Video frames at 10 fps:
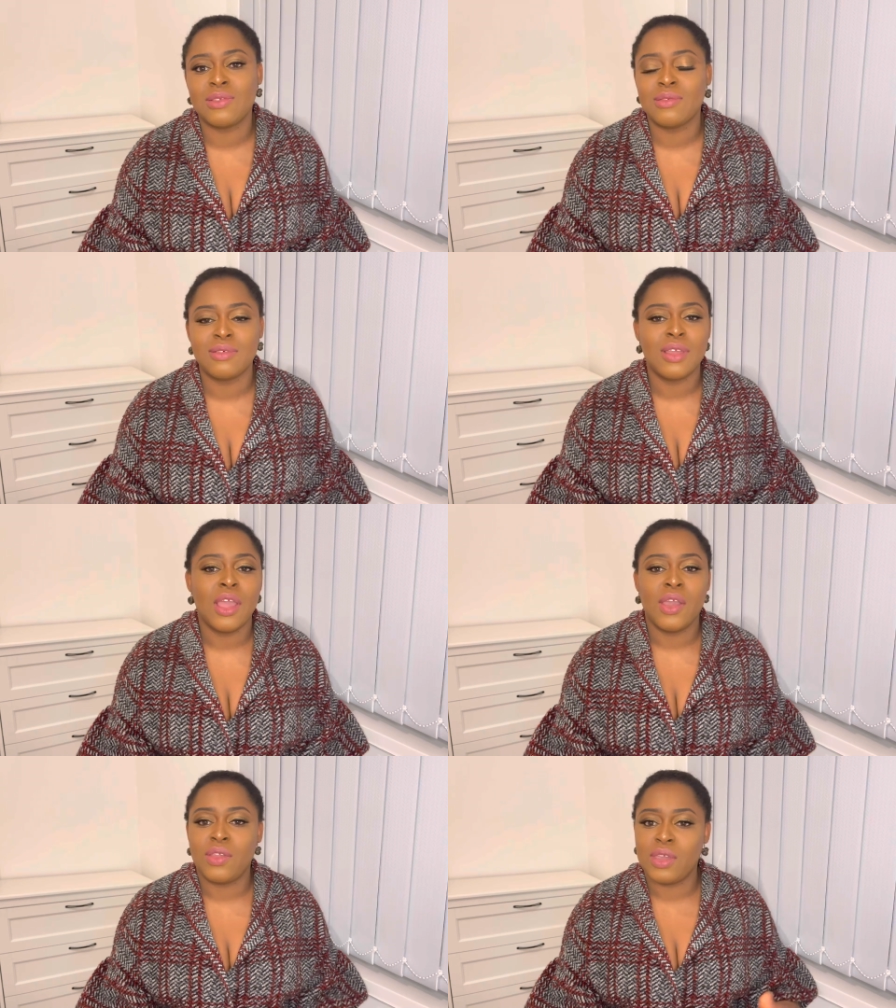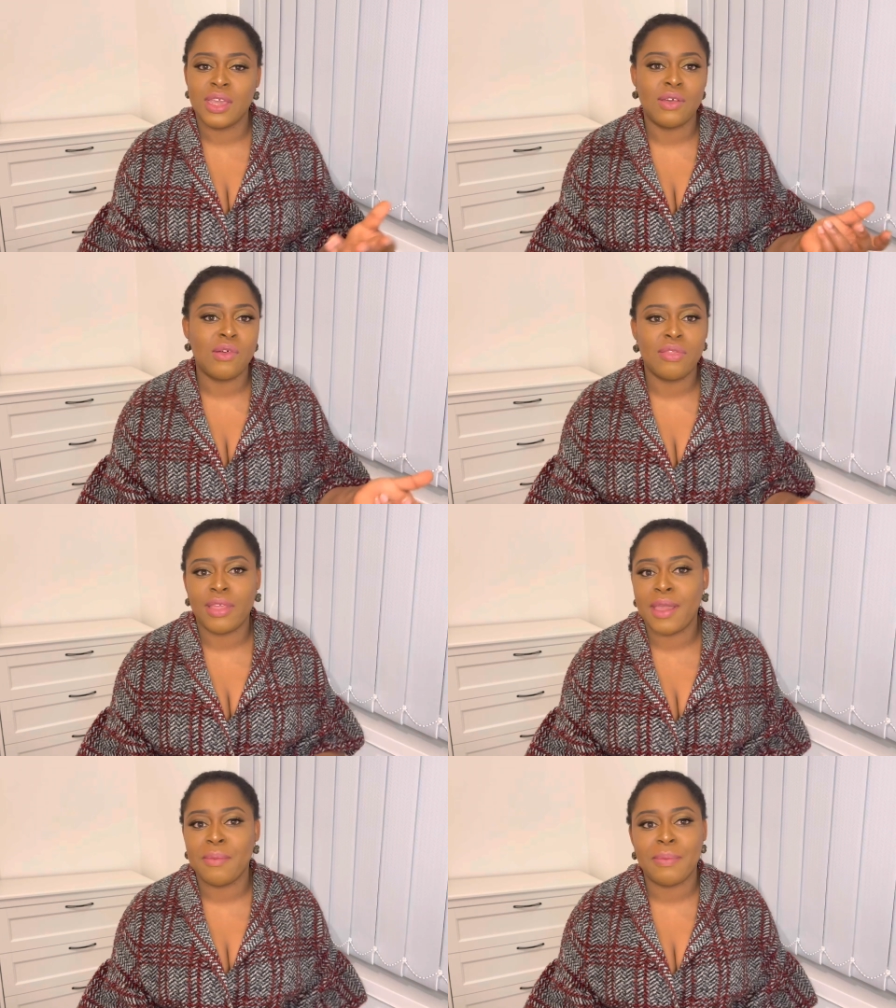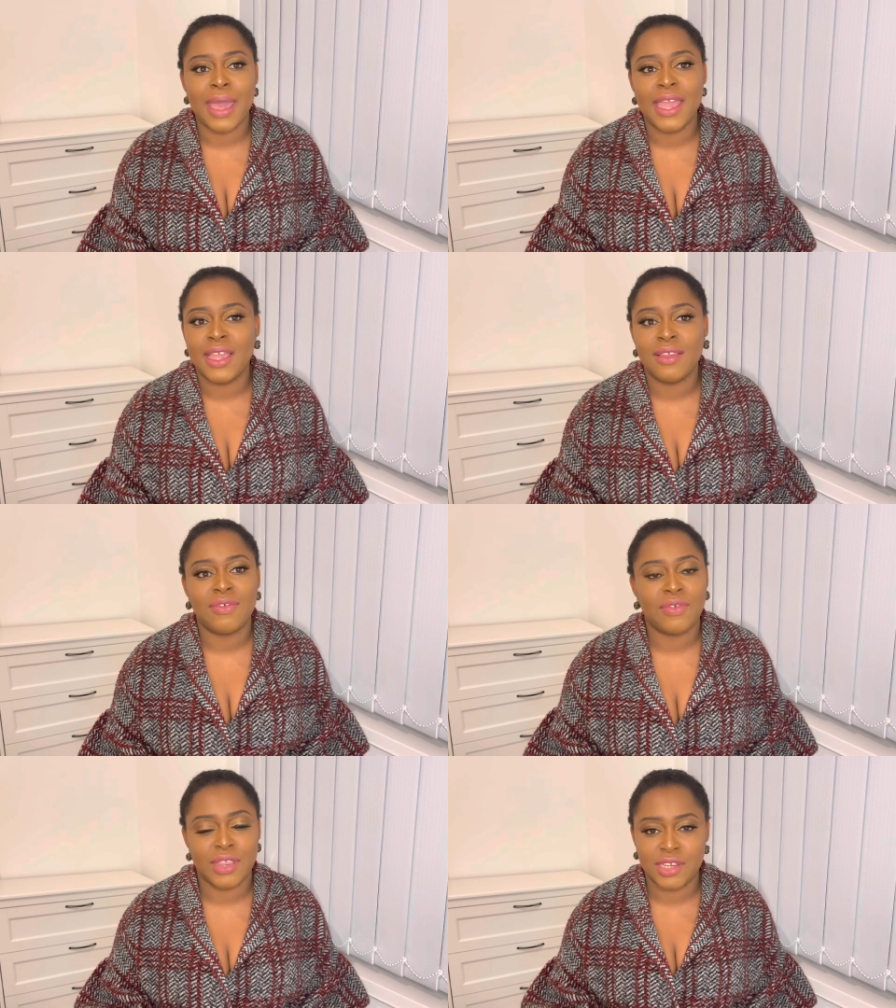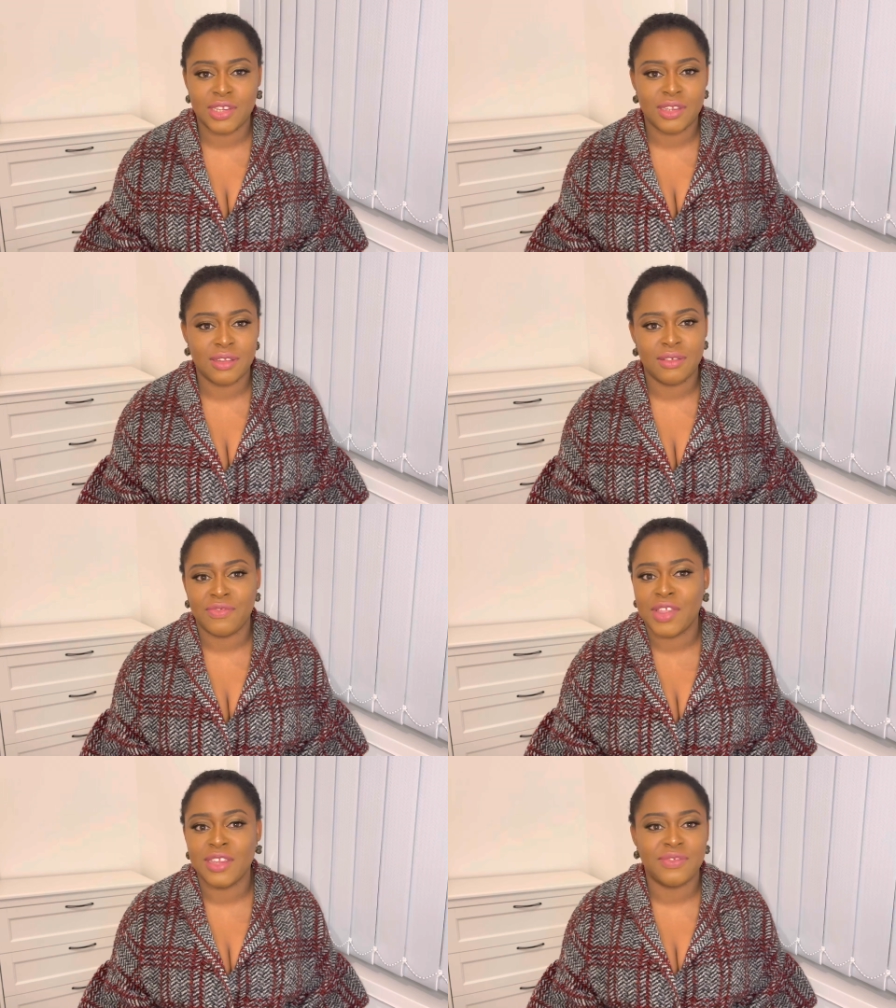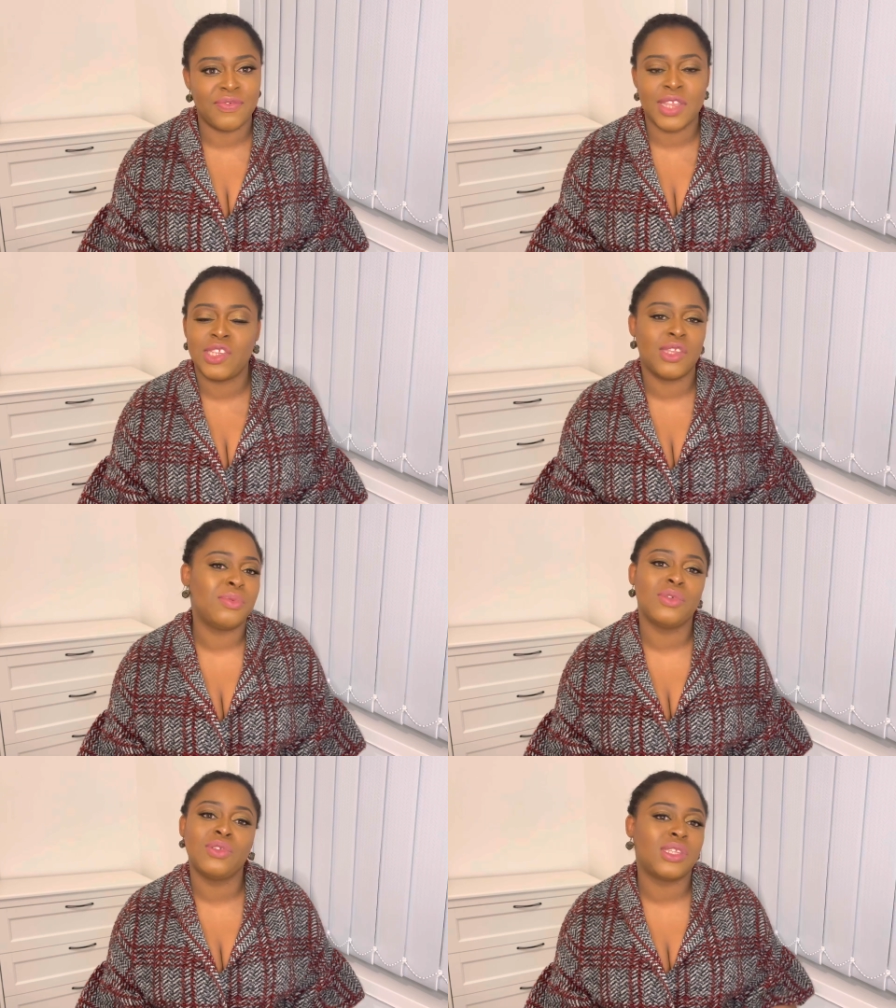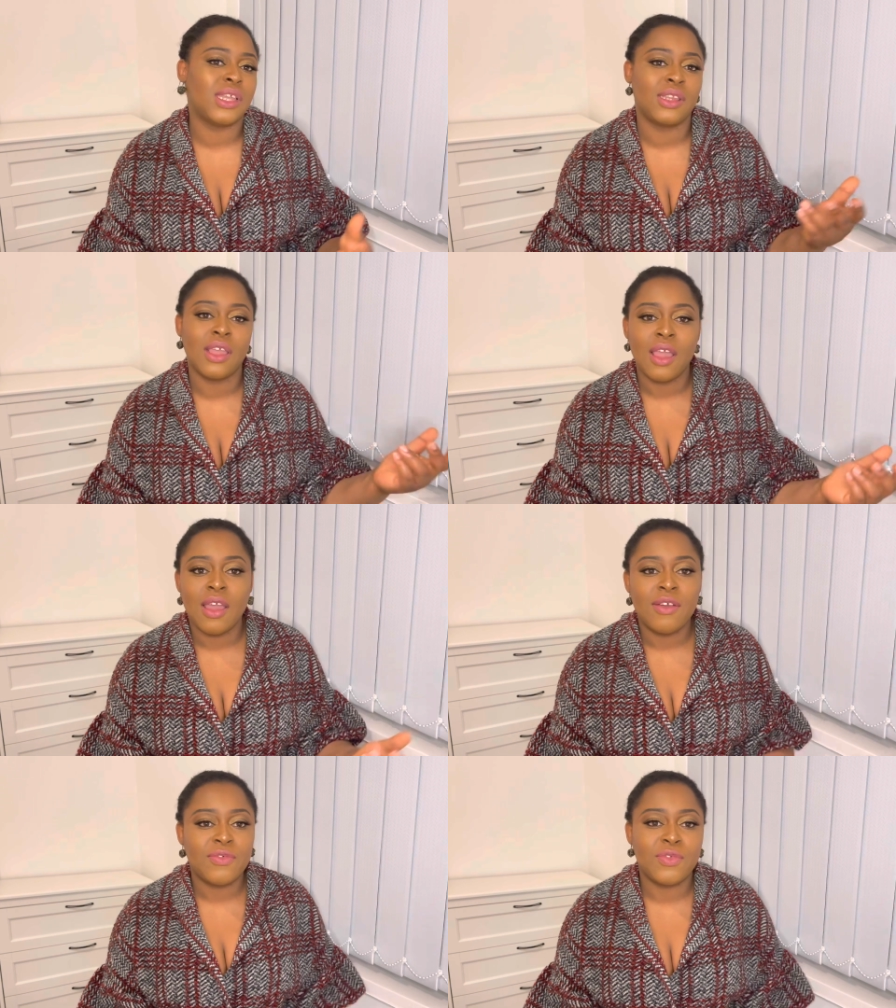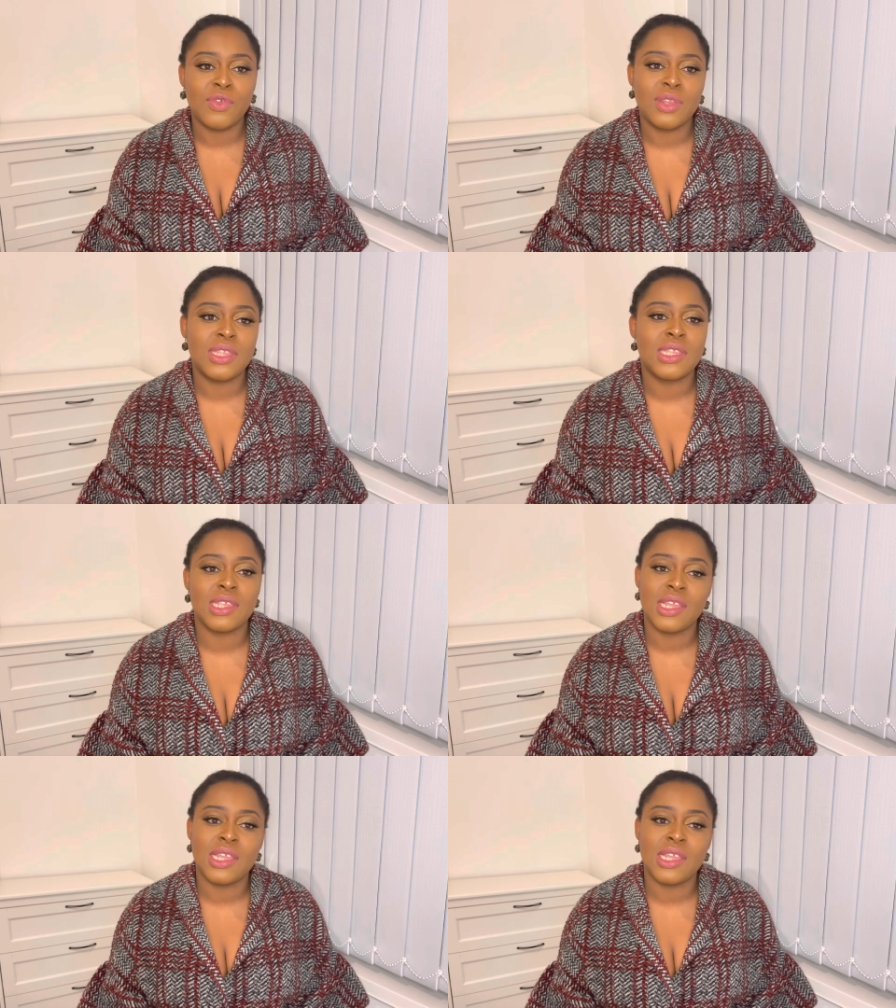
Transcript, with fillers: So you can go there and buy fresh, fresh vegetables and fruits.